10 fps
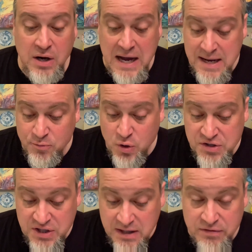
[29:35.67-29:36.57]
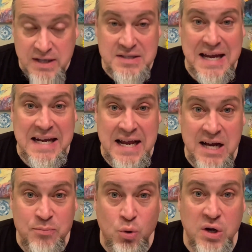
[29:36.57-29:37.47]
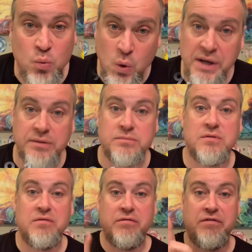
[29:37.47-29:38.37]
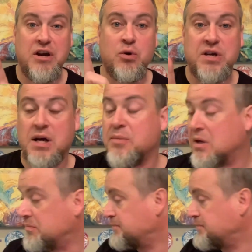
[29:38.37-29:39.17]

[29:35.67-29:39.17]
I am going to give this a 9.1. Very yummy.